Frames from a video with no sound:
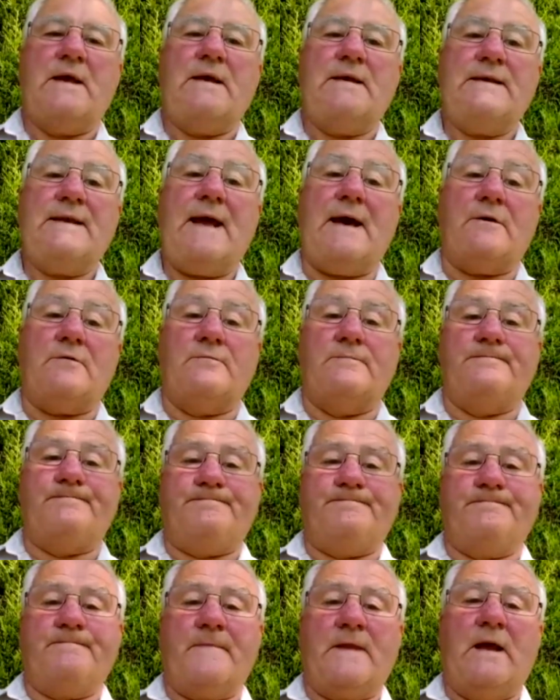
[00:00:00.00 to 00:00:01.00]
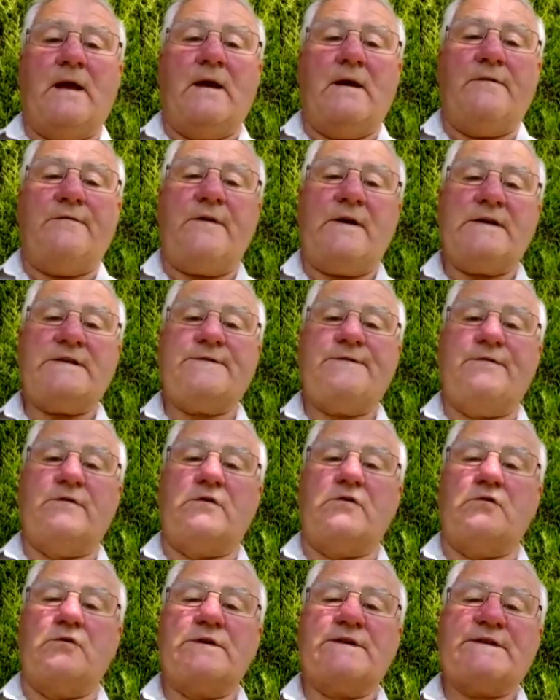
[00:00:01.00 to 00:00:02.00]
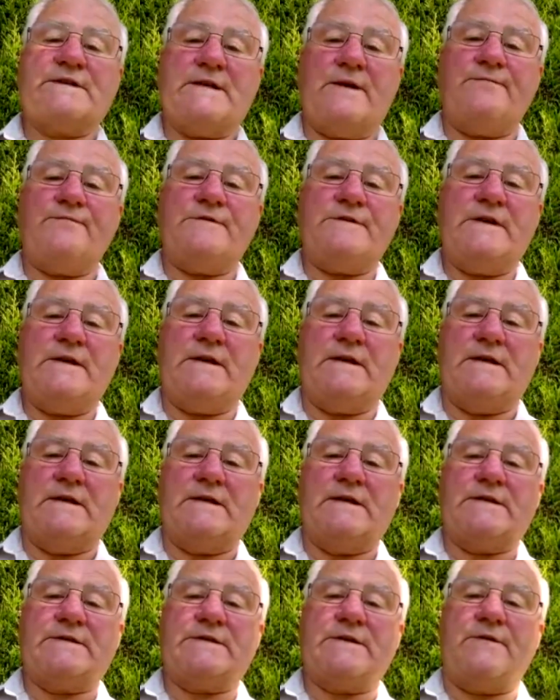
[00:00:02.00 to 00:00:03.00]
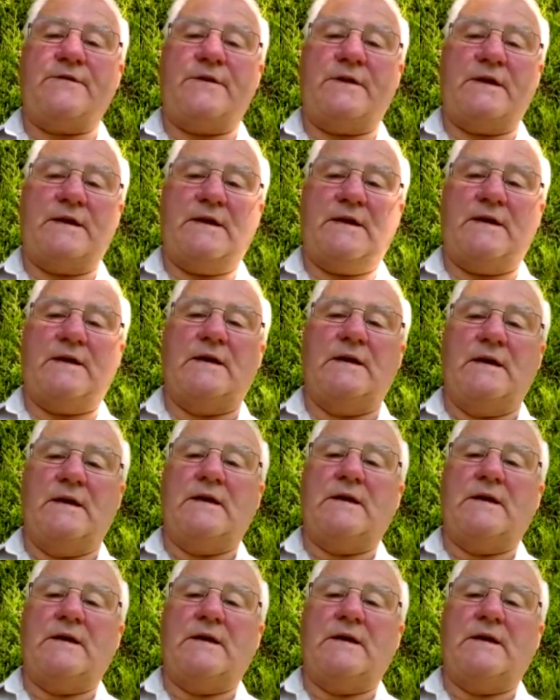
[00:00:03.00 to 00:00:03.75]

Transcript: Now, fast forward 70 years to the year